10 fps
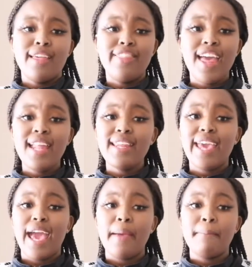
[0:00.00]
Then
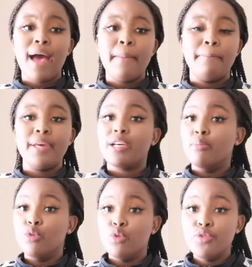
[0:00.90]
came my big
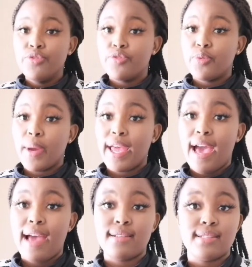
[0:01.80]
move where
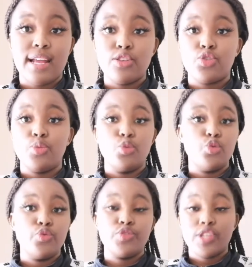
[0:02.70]
I decided to
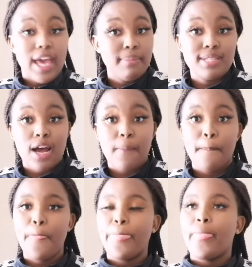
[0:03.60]
move to Cape Town.
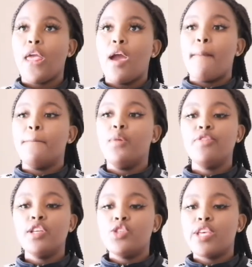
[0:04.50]

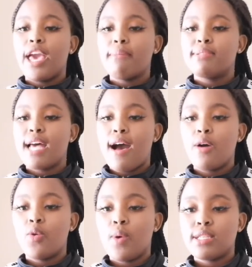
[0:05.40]
Moving to Cape
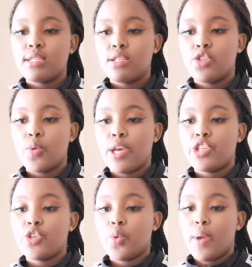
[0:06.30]
Town was a
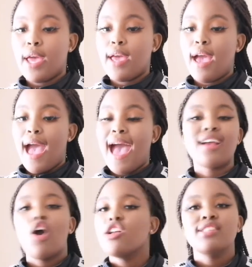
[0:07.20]
situation where I
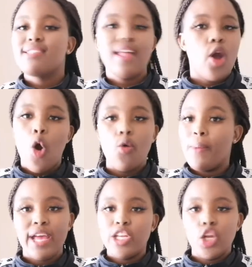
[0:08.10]
can't stay home
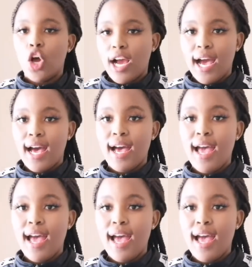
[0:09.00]
any longer.